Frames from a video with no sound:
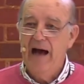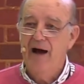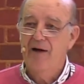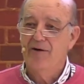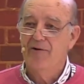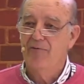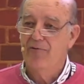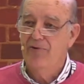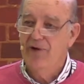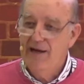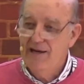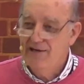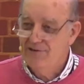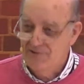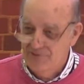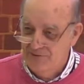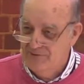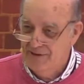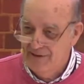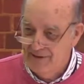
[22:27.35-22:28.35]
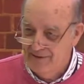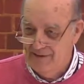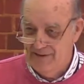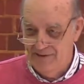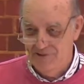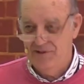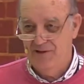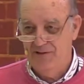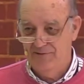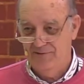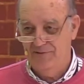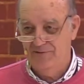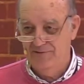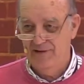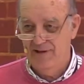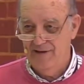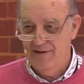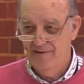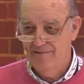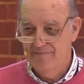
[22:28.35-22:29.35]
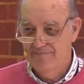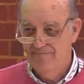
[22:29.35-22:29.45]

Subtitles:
outrageous thing that Jesus said.